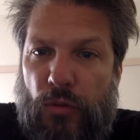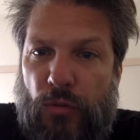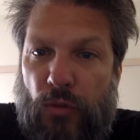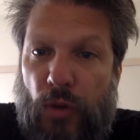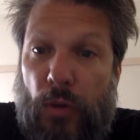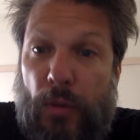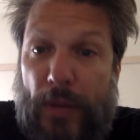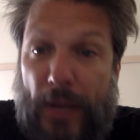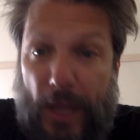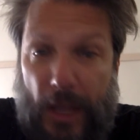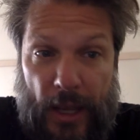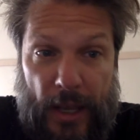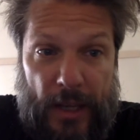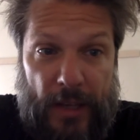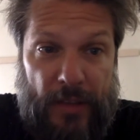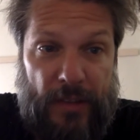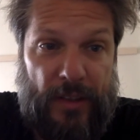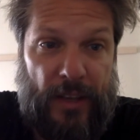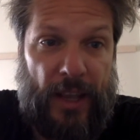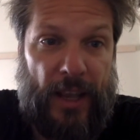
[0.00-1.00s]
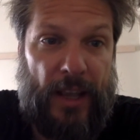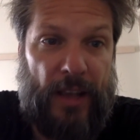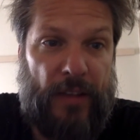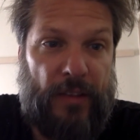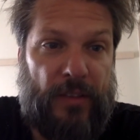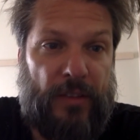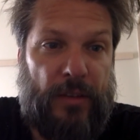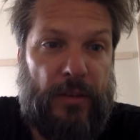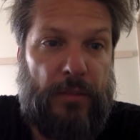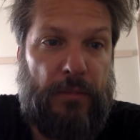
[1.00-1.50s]
romanized
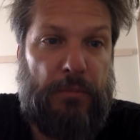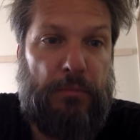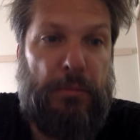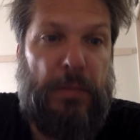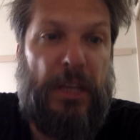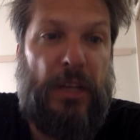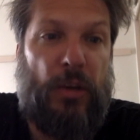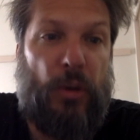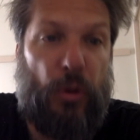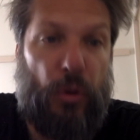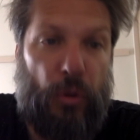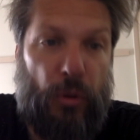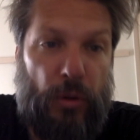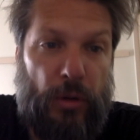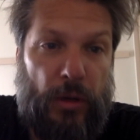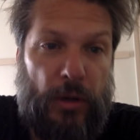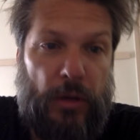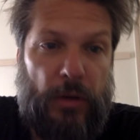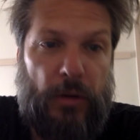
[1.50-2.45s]
as Mino